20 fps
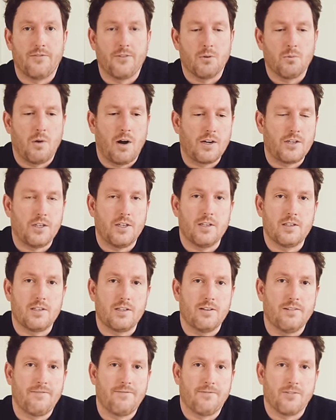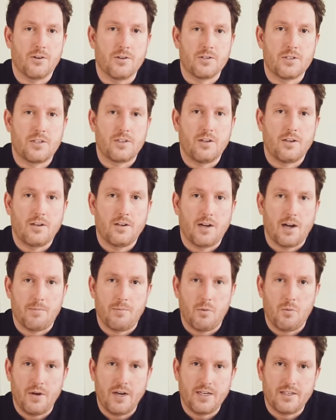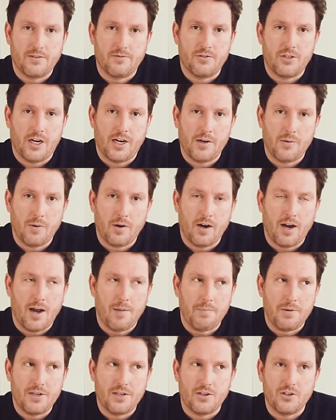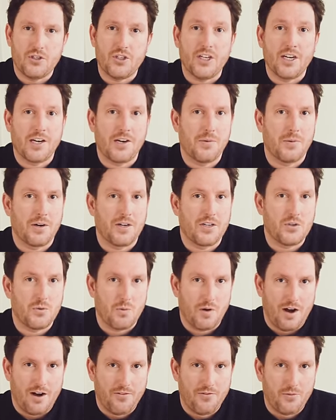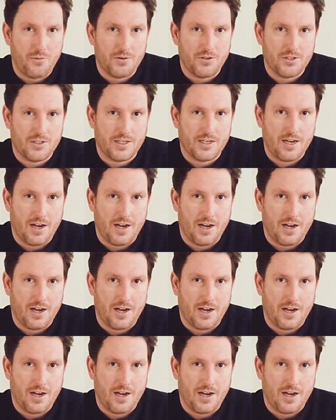if you're watching this in the first couple weeks of January up until January 12th, which is the